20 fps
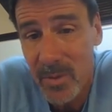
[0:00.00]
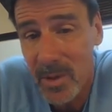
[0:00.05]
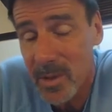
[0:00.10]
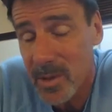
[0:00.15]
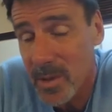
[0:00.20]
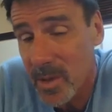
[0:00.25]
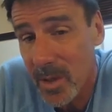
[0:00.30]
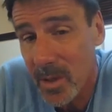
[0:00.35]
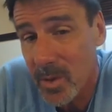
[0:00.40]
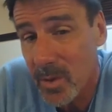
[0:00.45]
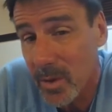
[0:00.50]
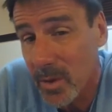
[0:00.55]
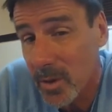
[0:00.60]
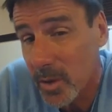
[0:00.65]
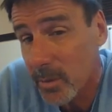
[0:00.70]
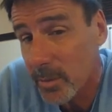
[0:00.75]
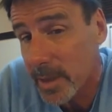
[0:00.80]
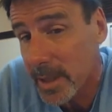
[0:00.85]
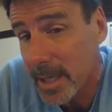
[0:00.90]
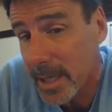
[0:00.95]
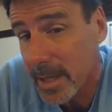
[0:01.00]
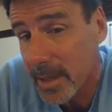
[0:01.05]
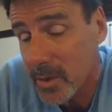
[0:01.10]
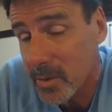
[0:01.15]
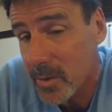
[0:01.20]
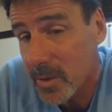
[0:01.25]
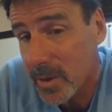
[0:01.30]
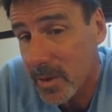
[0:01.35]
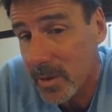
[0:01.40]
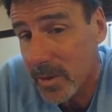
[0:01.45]
which are critical but not as
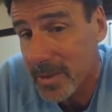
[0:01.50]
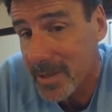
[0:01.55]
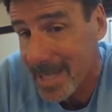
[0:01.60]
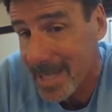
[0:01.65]
critical